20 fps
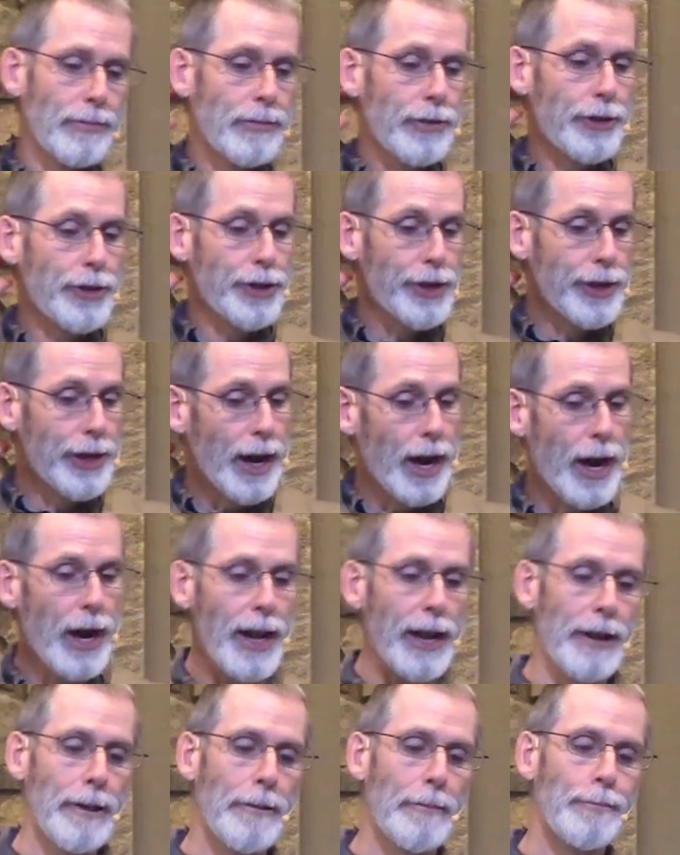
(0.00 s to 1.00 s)
Do you
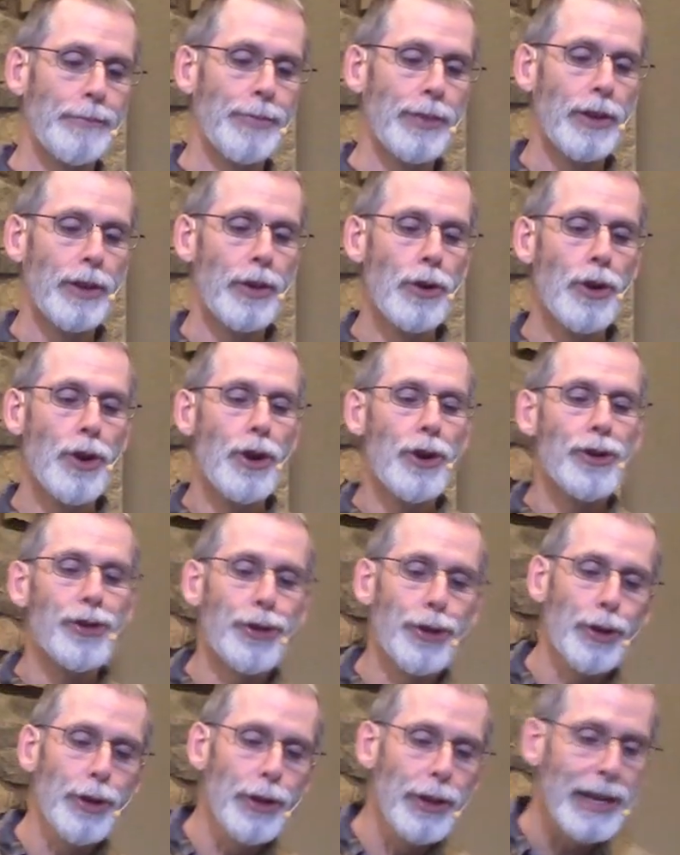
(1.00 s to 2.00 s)
not?
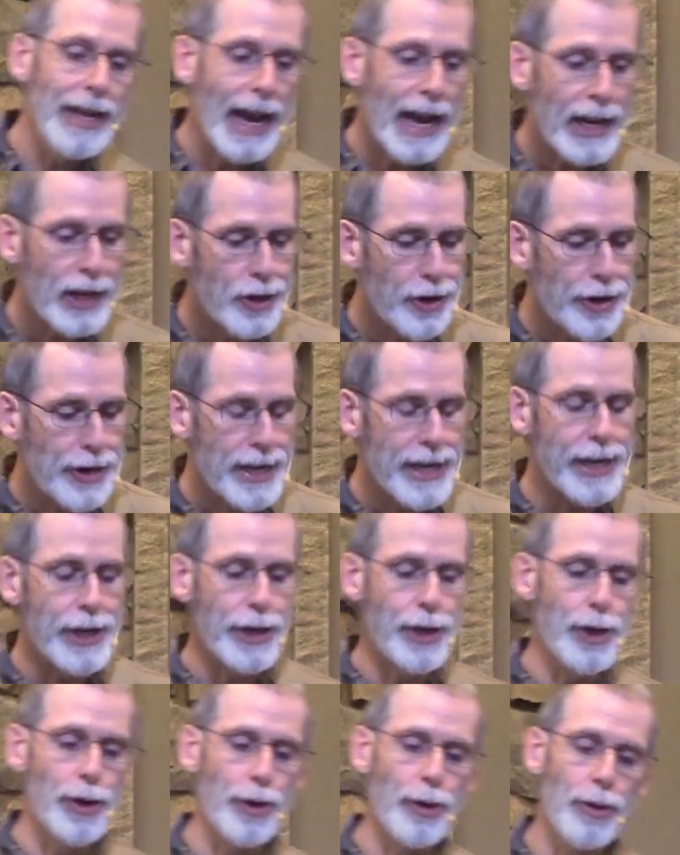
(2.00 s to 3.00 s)
Truly I say to
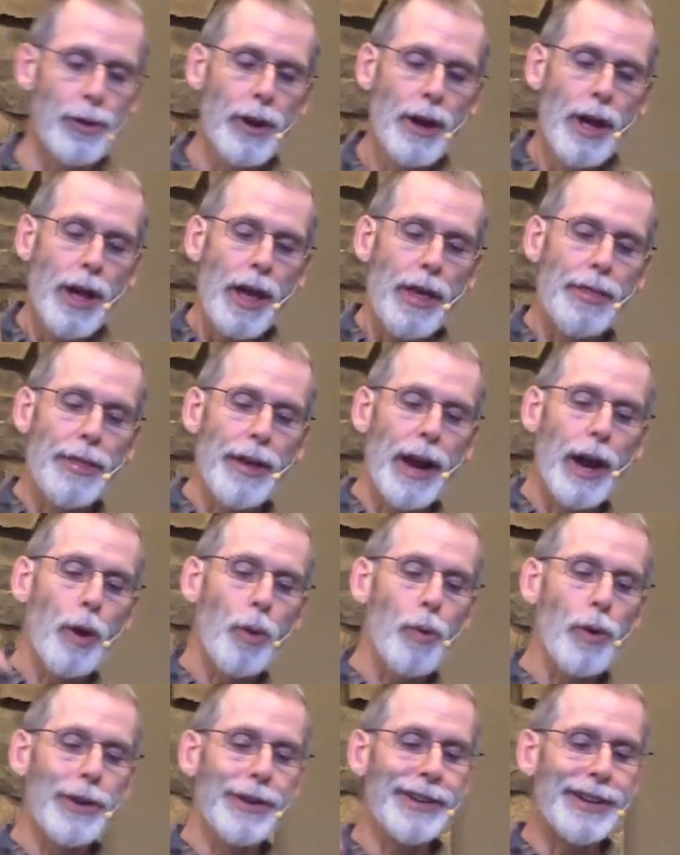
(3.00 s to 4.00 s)
you, there
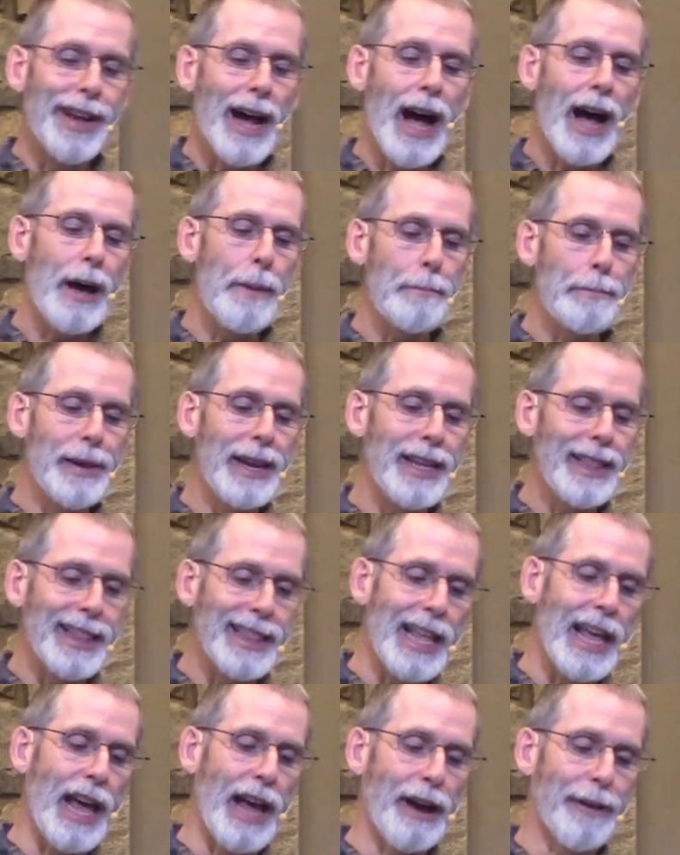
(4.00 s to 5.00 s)
will not be
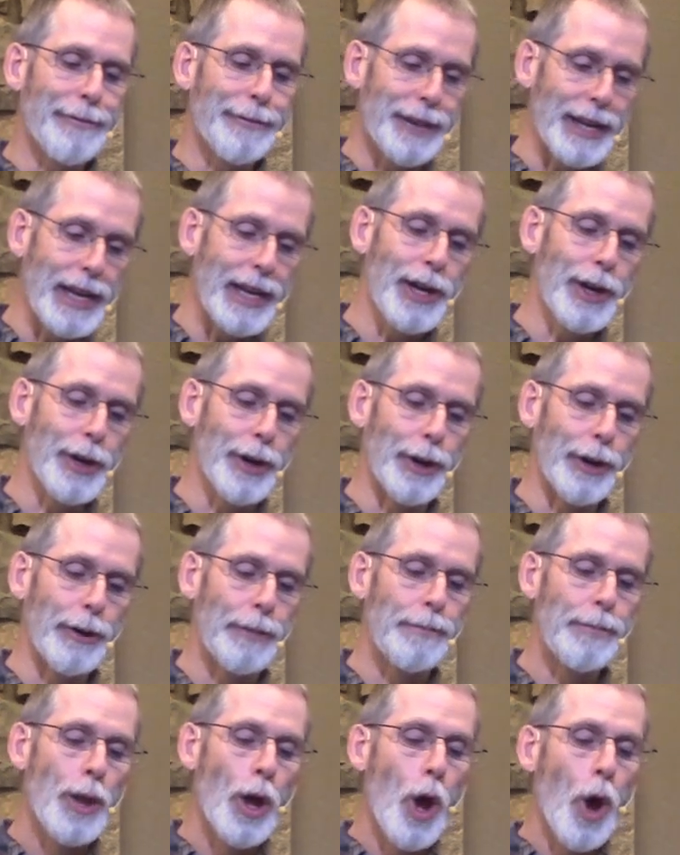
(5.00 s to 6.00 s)
left
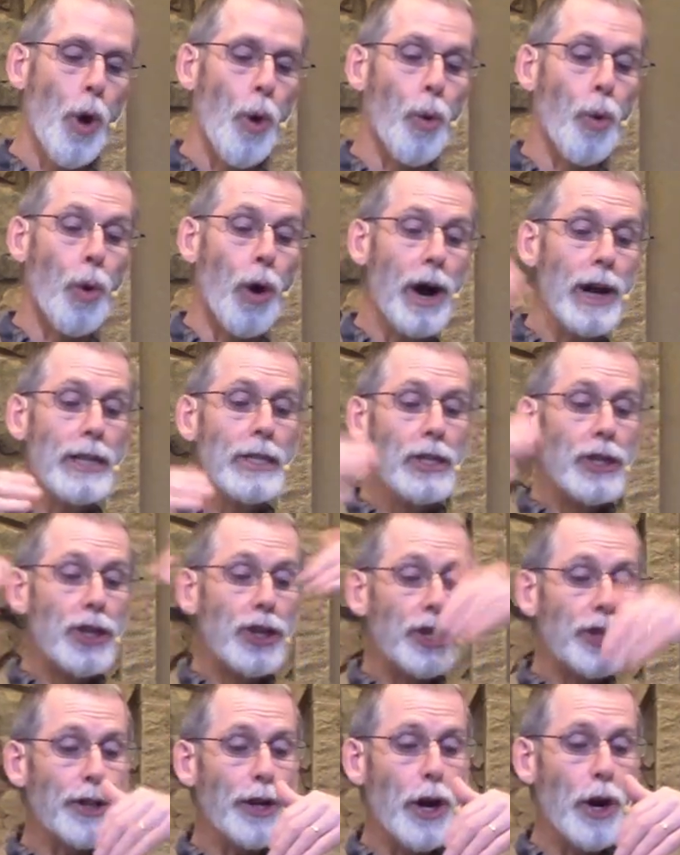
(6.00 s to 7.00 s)
here one
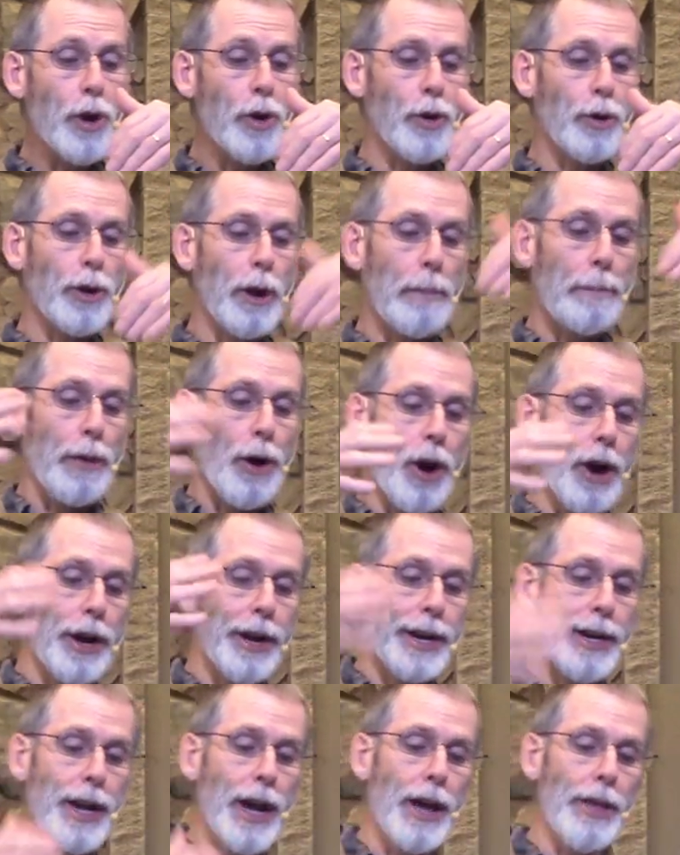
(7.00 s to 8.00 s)
stone upon
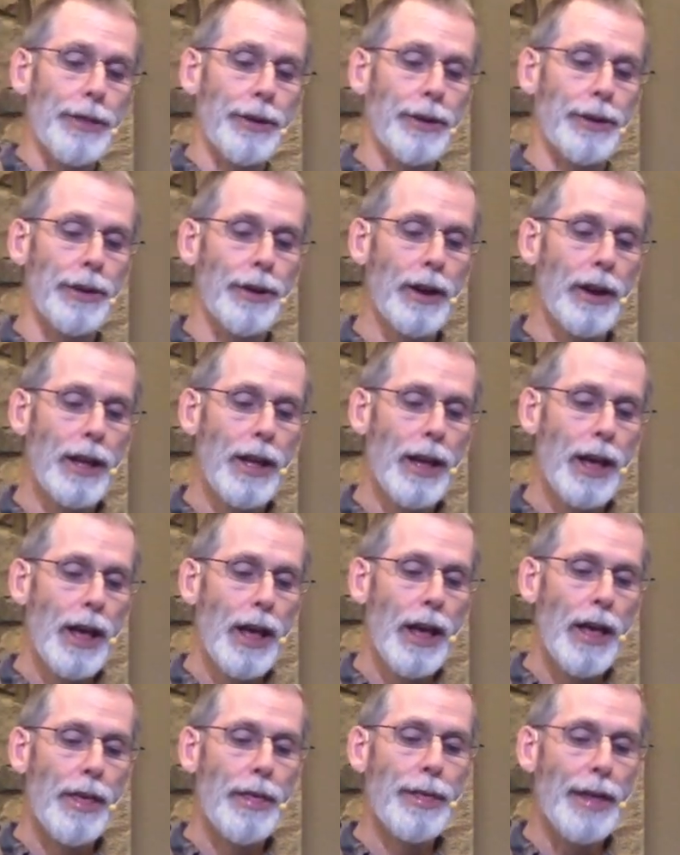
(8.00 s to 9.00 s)
another
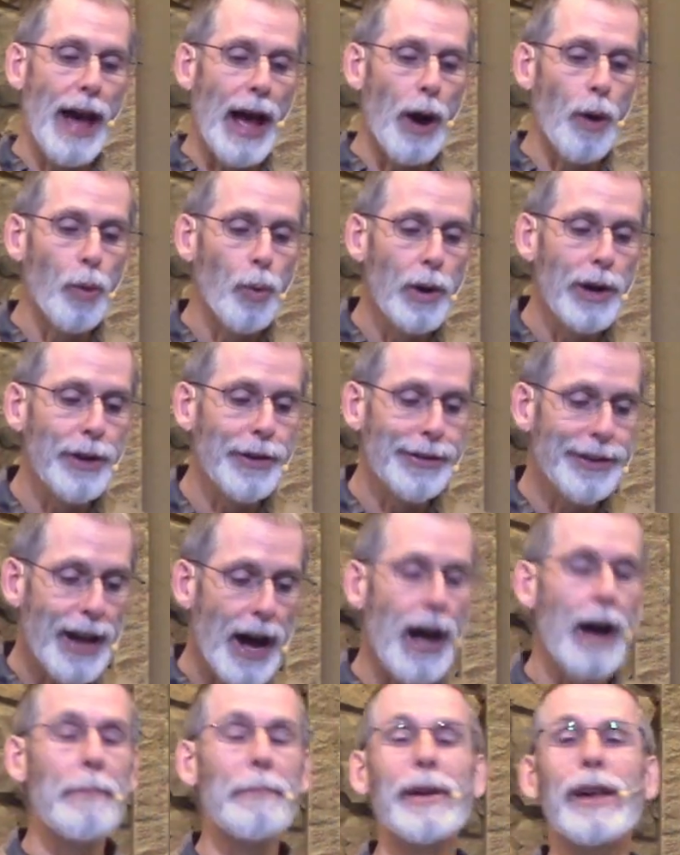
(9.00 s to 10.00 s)
that will
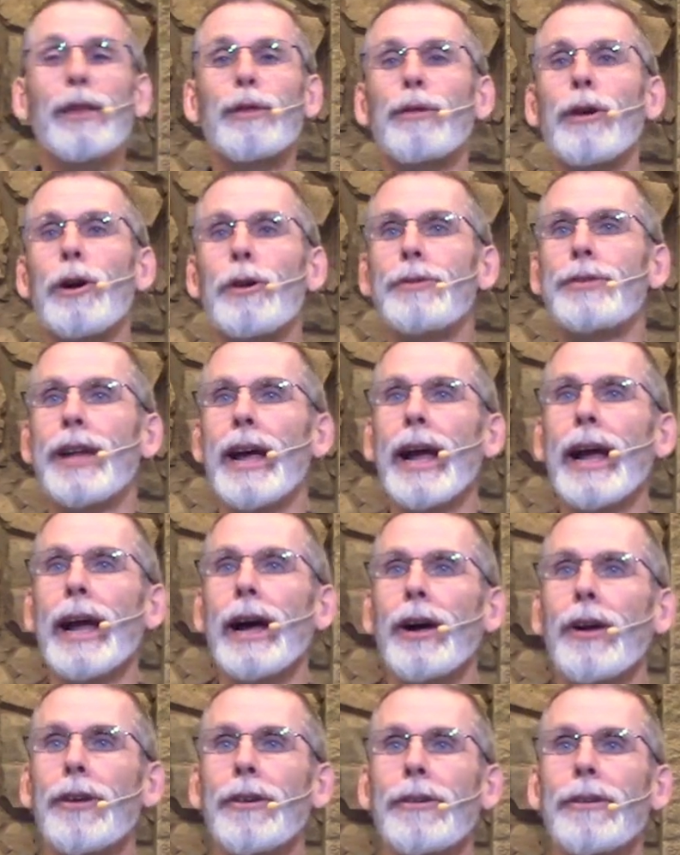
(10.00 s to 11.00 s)
not be thrown
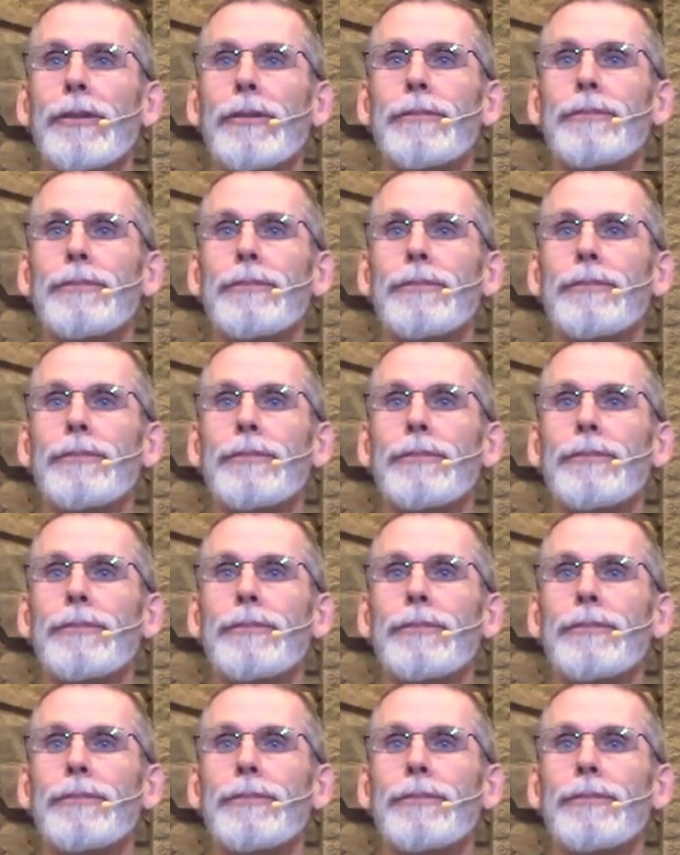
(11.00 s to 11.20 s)
down.